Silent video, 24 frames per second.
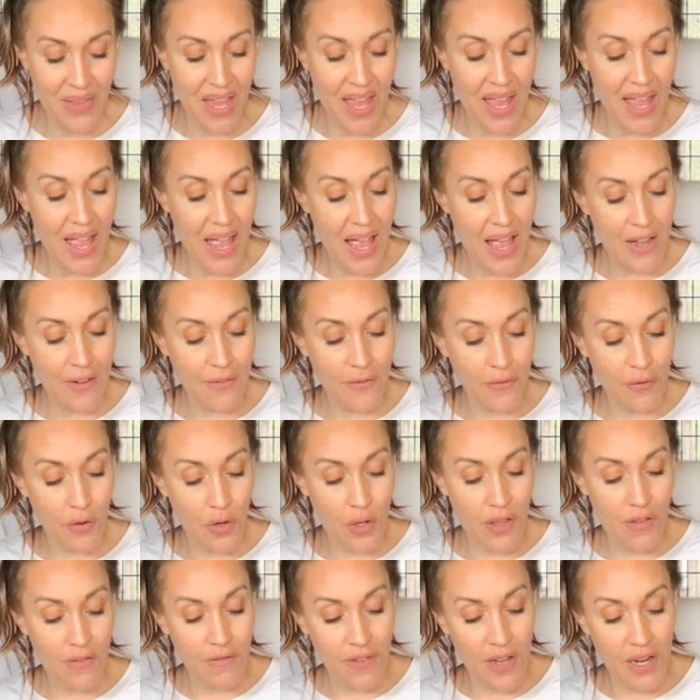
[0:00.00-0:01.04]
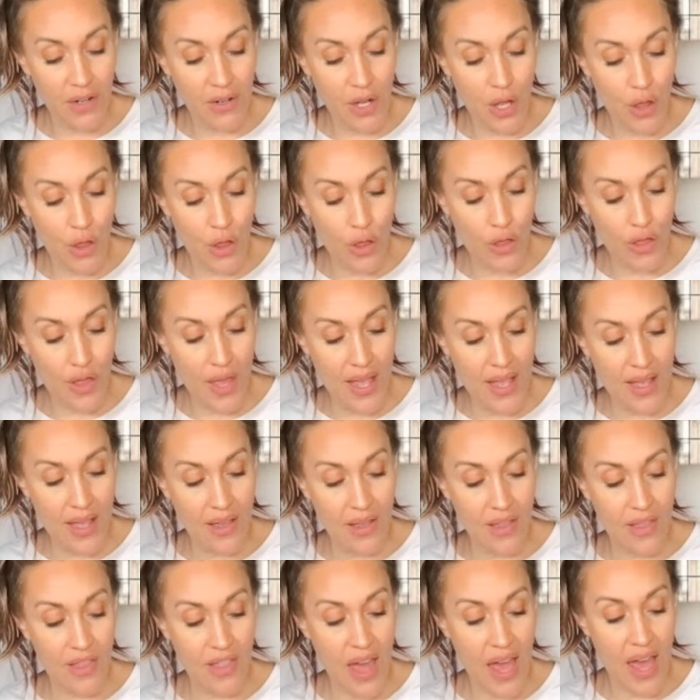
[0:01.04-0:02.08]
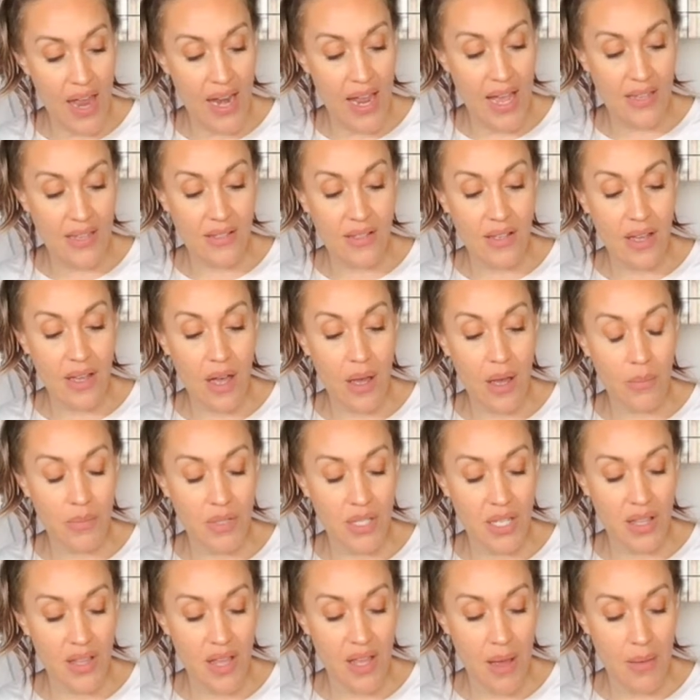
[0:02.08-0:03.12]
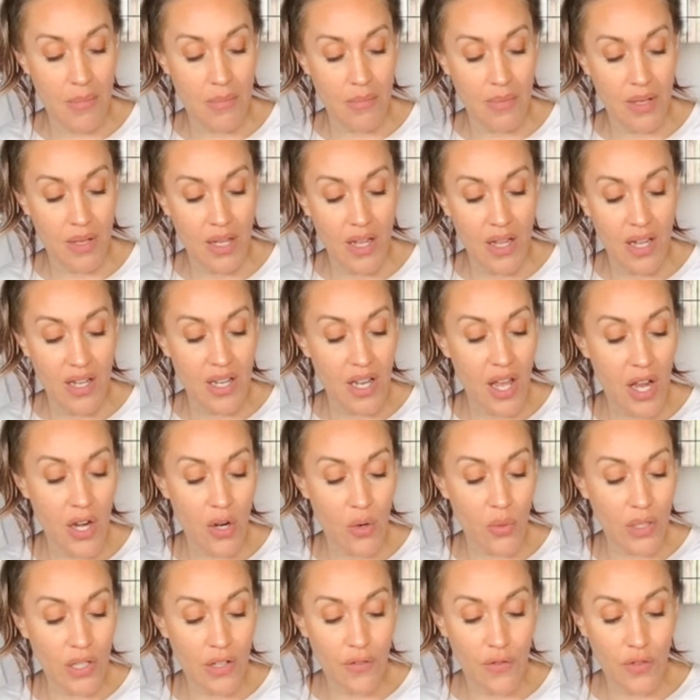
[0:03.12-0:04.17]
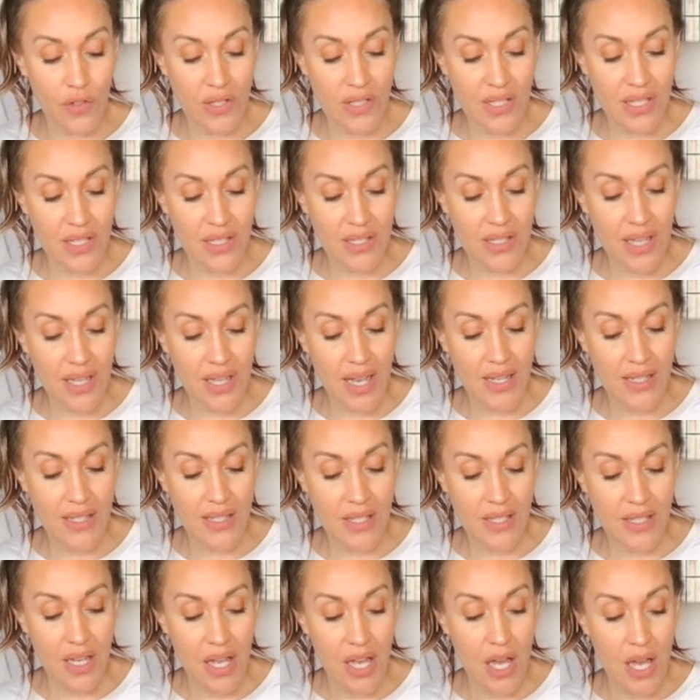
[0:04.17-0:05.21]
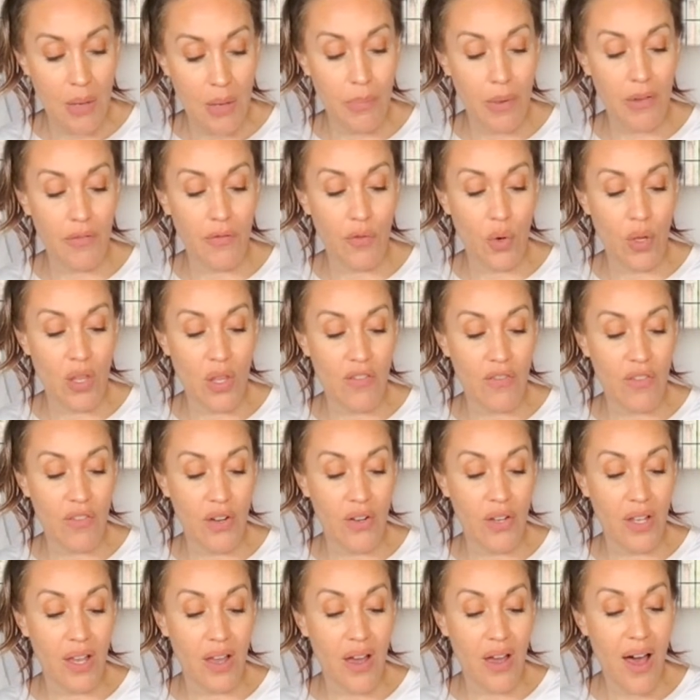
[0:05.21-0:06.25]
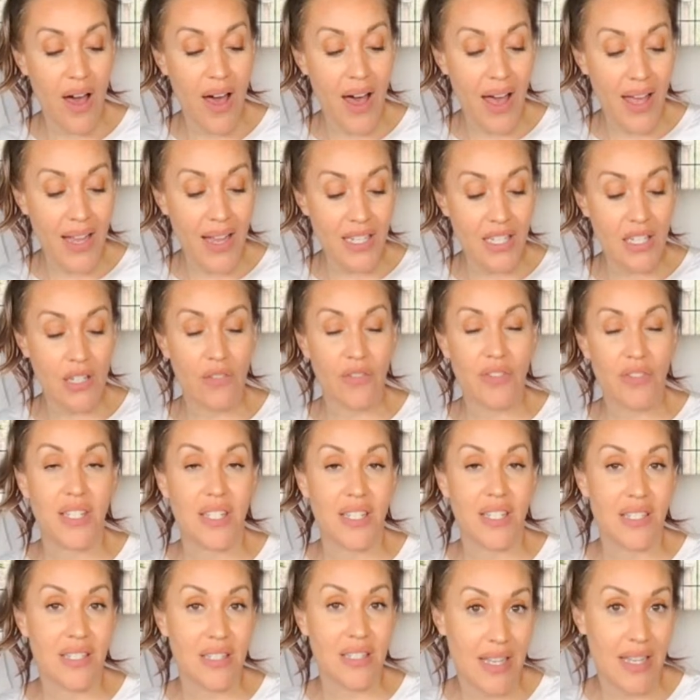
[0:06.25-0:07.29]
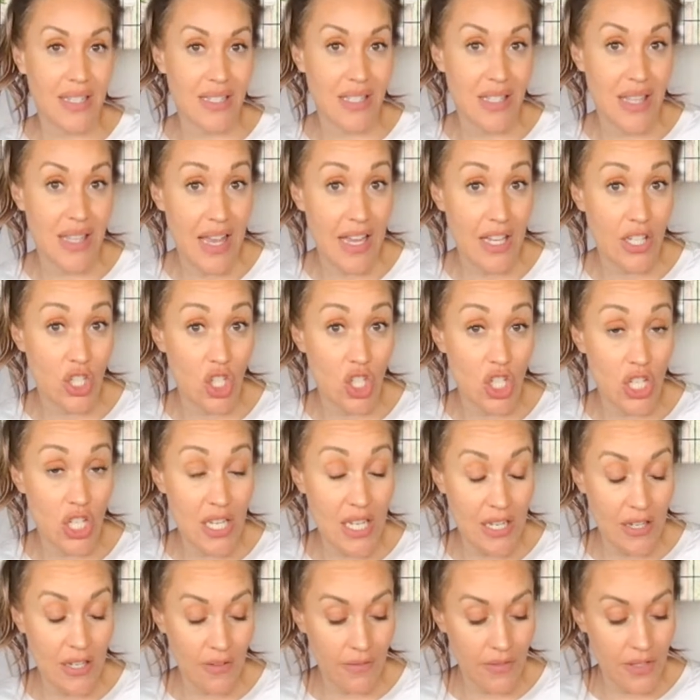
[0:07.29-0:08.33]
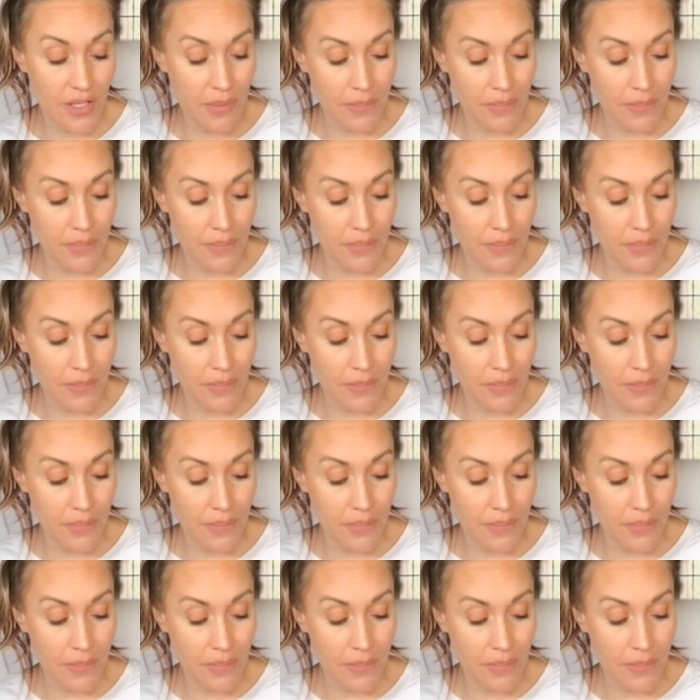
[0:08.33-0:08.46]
and for the very thing that has come to them, not only for success, but for the very kind of success they achieved.